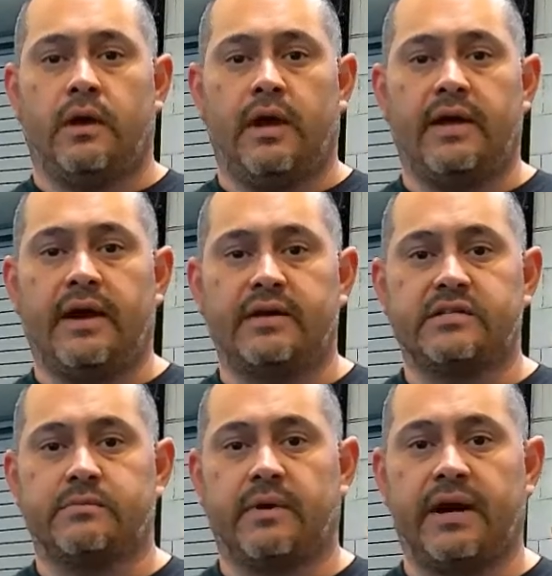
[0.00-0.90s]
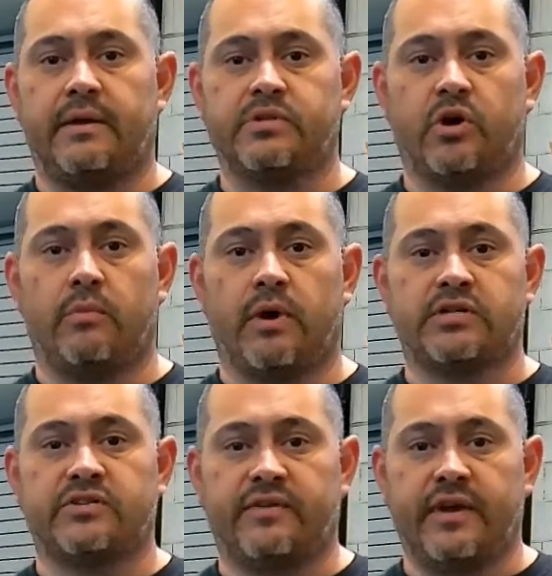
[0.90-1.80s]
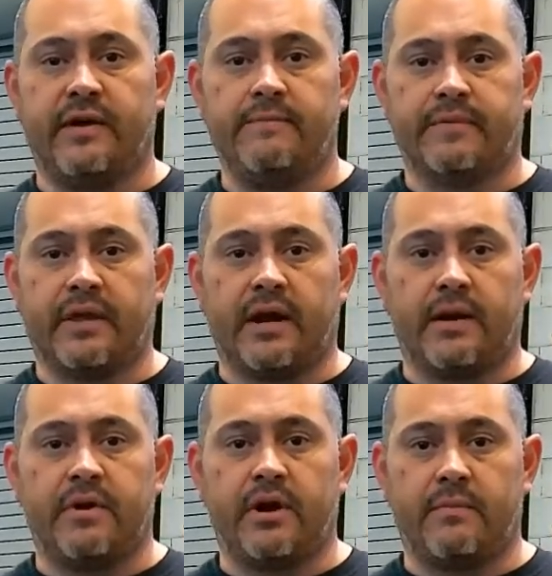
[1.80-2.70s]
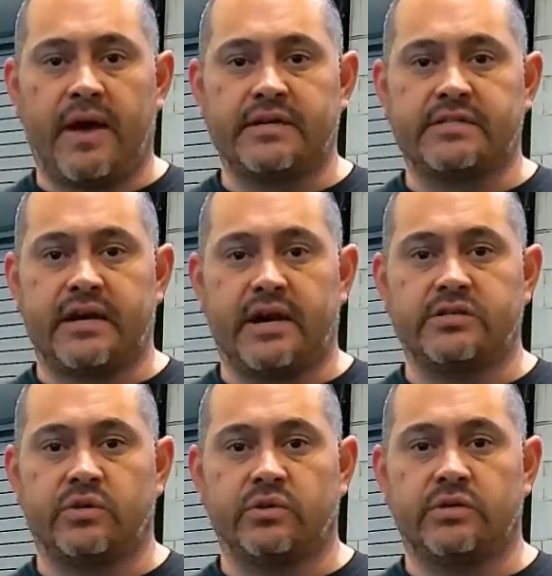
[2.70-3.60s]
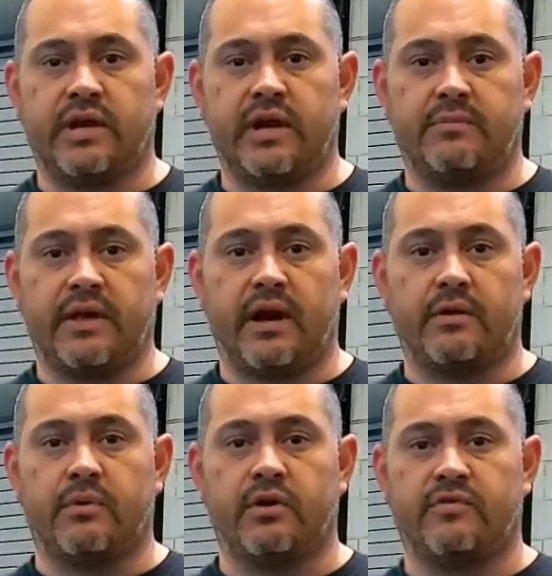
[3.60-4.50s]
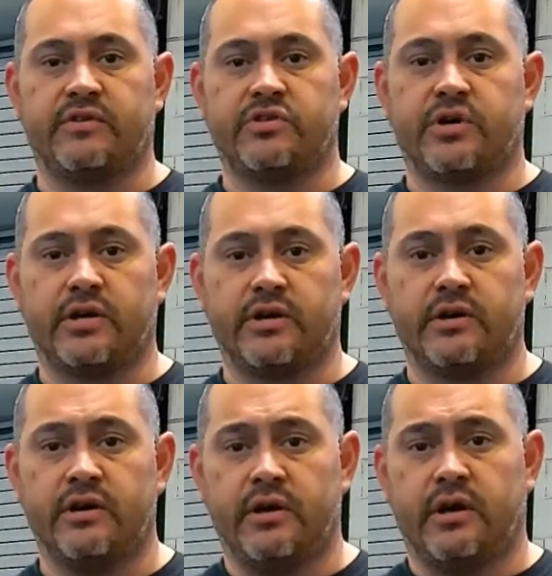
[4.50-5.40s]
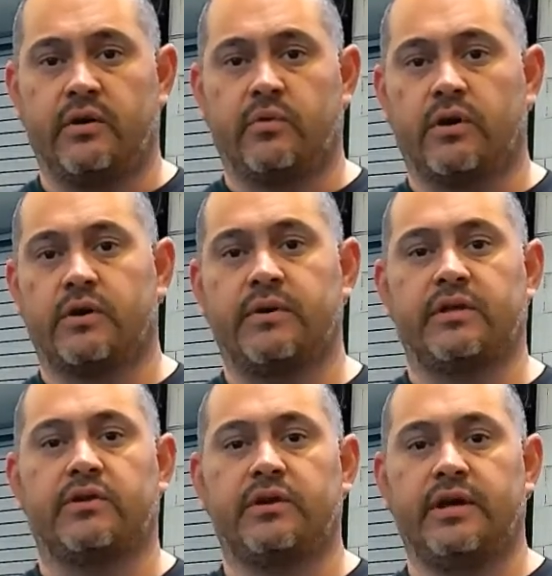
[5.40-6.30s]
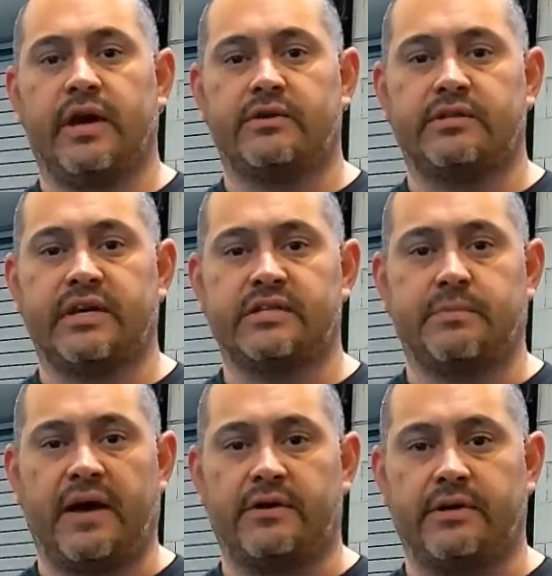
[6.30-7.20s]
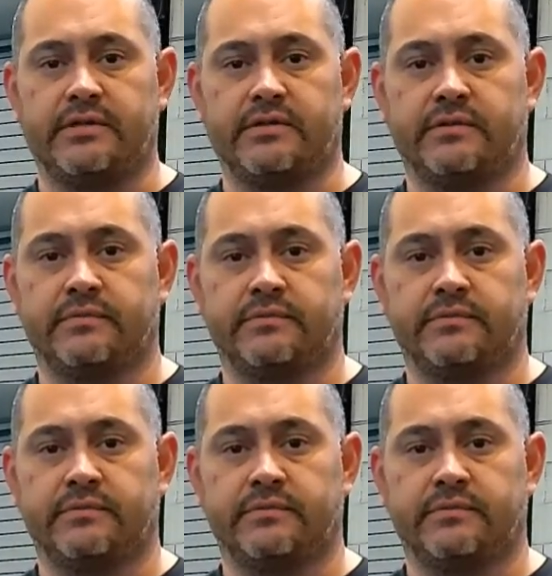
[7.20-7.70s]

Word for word: Hey guys, my name's Omar Sevilla and I'm here at Madison High School today. I'm the automotive instructor and we're going to be learning how to test batteries.